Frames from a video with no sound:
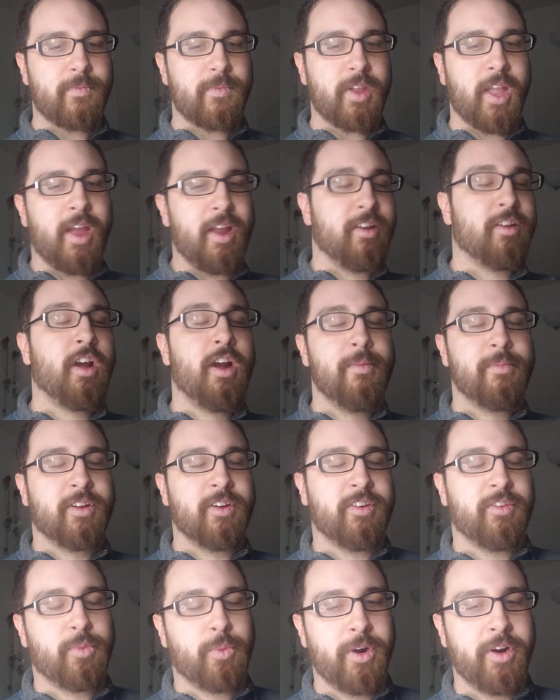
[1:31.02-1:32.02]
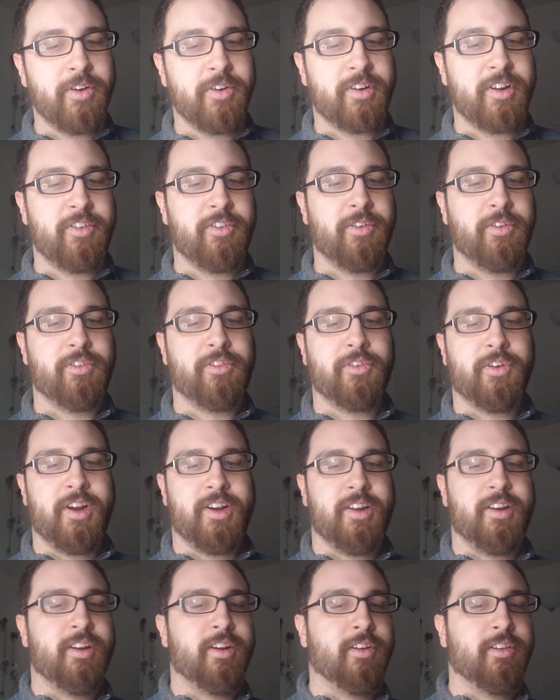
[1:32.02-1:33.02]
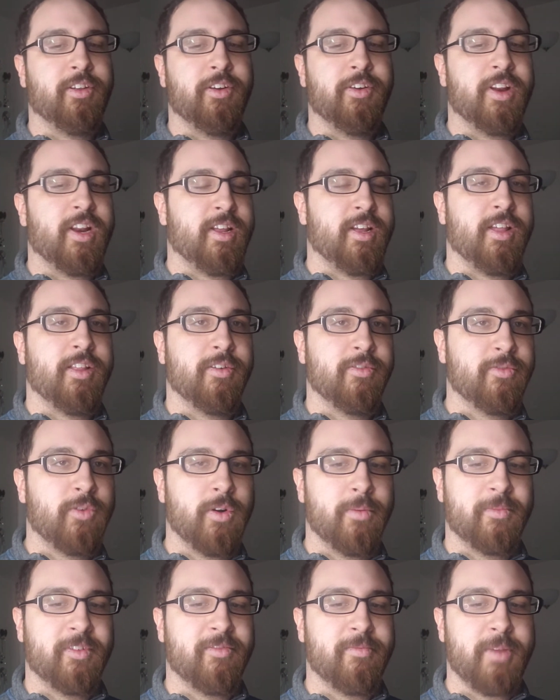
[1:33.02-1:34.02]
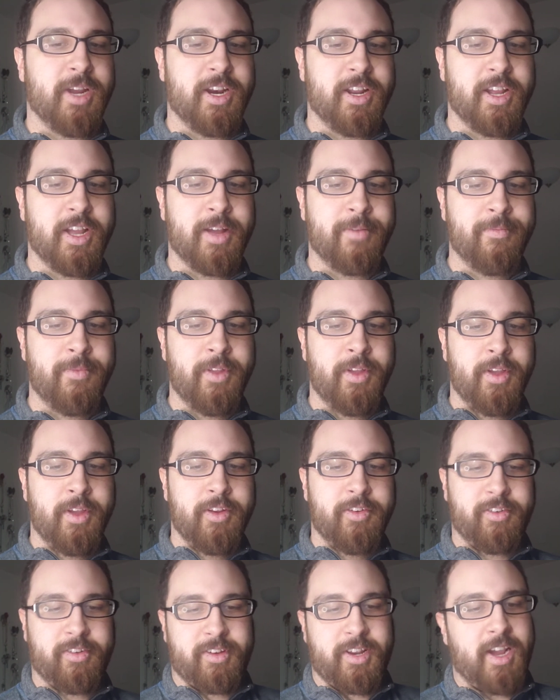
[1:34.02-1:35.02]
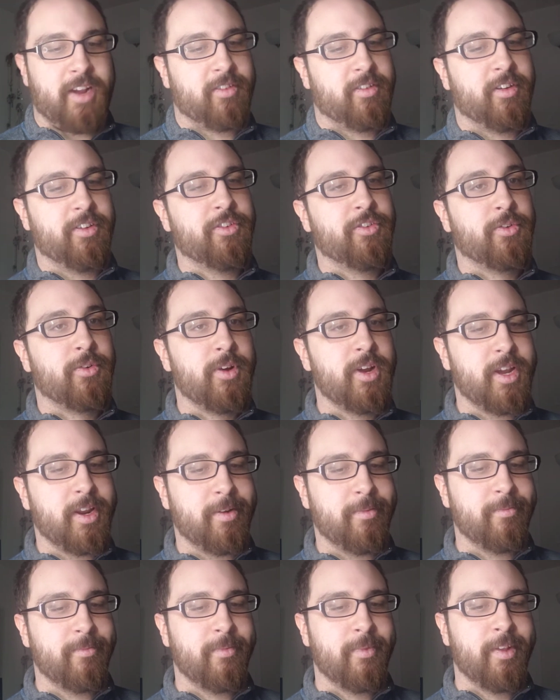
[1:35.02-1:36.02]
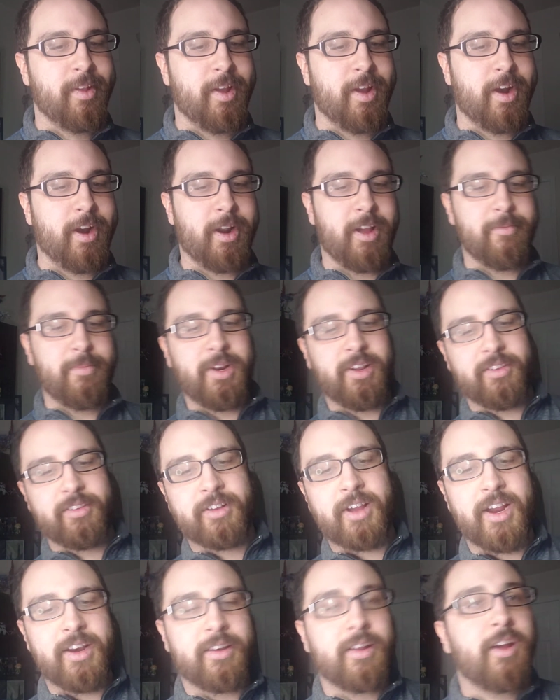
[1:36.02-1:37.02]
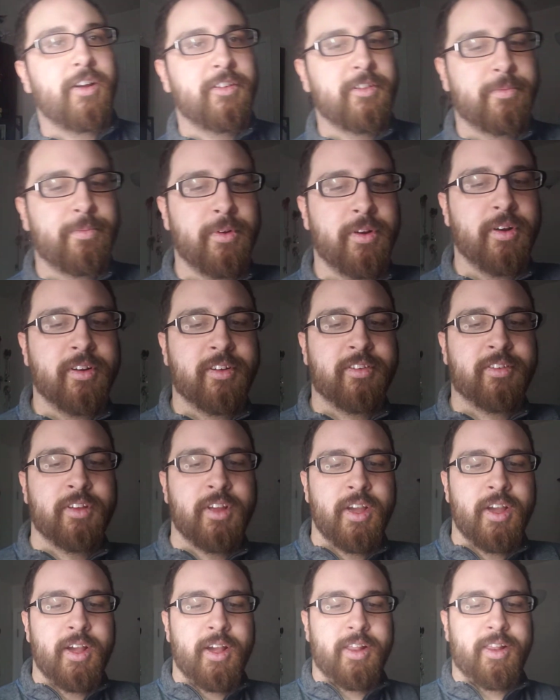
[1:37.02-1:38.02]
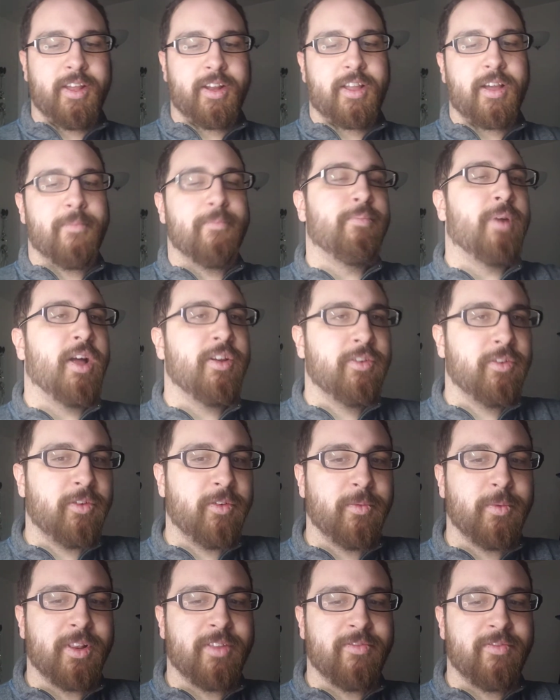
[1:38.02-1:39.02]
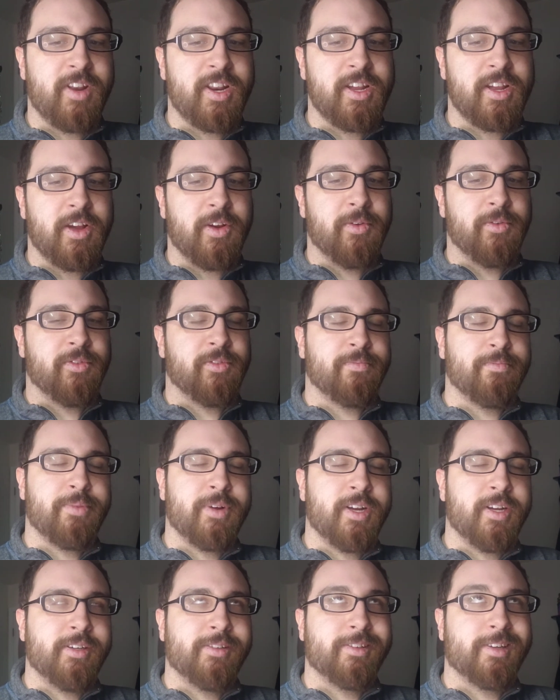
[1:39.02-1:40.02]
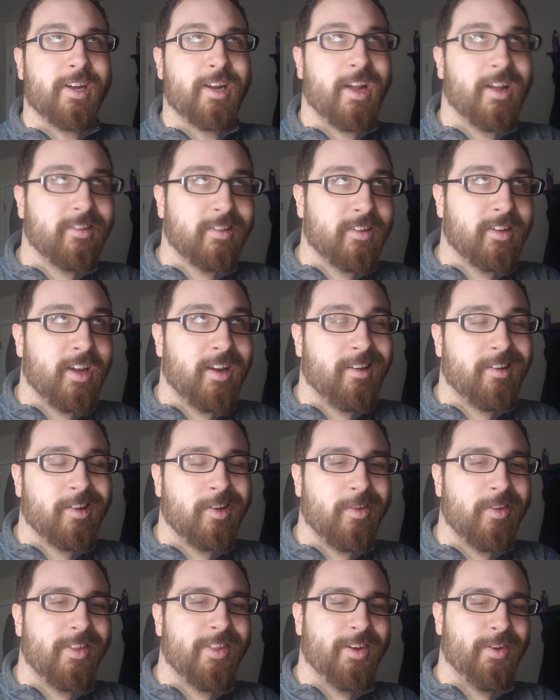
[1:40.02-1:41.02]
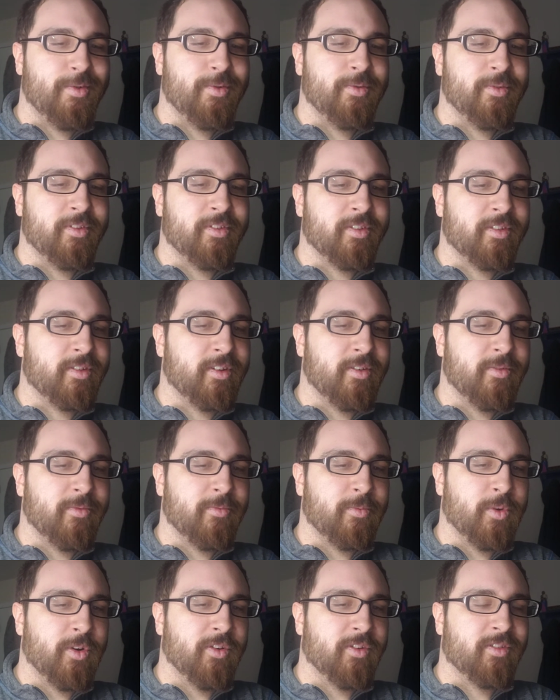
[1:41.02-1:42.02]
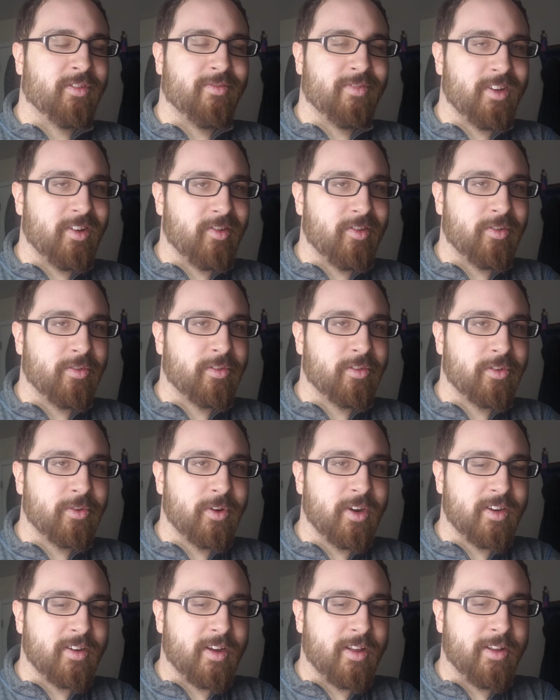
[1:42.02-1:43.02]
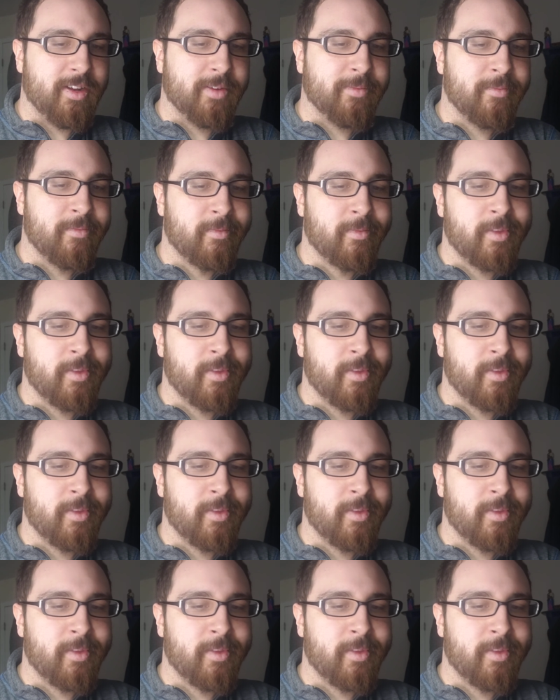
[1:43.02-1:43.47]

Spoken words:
At times, our Twitter digital story didn't include any other forms of media, just text on a screen. And I've been assigned textbooks that come bundled with videos, but I hesitate to call those works of digital storytelling.